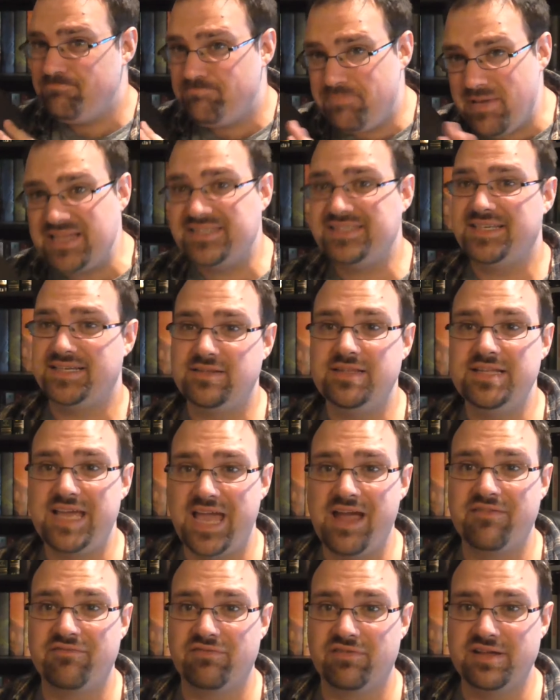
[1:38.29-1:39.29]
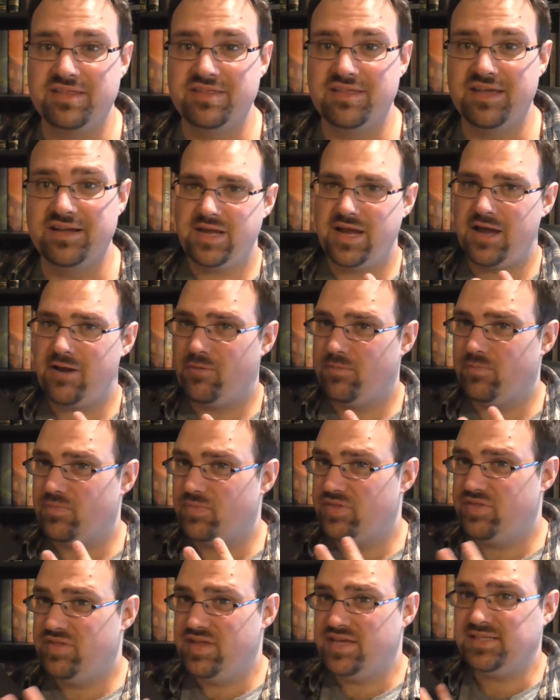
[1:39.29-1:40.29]
basically everything. Now,
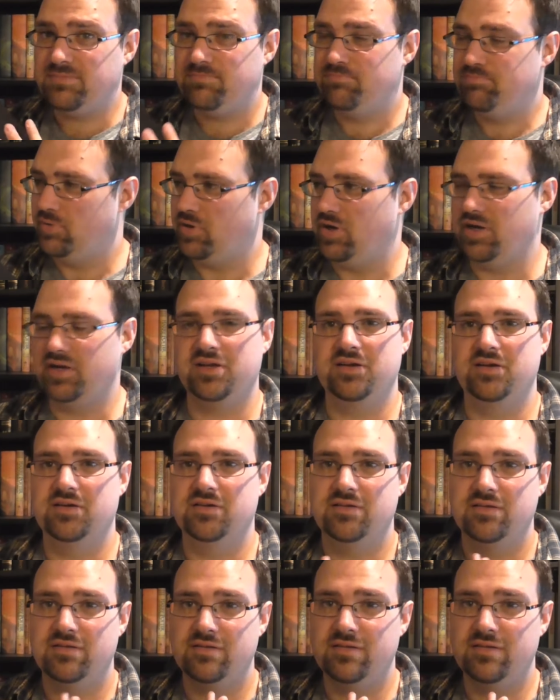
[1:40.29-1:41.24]
this book...